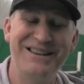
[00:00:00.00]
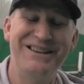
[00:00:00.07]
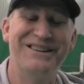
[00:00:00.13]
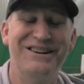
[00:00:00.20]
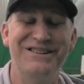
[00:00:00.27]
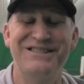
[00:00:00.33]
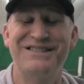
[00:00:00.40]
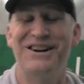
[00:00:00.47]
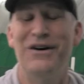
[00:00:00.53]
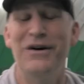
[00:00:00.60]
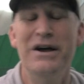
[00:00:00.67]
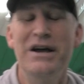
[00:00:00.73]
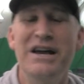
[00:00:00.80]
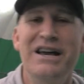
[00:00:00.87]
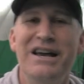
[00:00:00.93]
You know, so
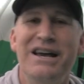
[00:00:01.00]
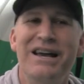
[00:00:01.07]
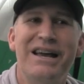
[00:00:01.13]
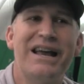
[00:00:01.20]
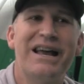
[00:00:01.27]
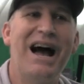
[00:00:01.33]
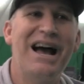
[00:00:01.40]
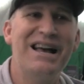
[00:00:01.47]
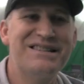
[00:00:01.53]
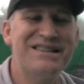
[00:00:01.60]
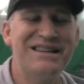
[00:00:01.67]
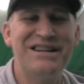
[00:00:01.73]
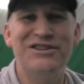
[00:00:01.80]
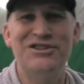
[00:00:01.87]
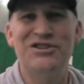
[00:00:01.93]
guys,
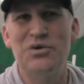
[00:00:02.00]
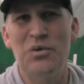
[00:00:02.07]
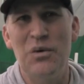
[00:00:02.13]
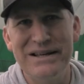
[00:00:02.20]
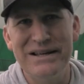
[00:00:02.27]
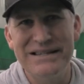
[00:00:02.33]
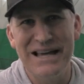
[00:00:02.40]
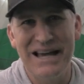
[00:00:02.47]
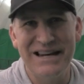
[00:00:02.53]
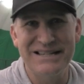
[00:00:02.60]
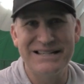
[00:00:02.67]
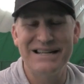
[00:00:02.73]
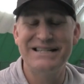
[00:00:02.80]
enjoy tennis.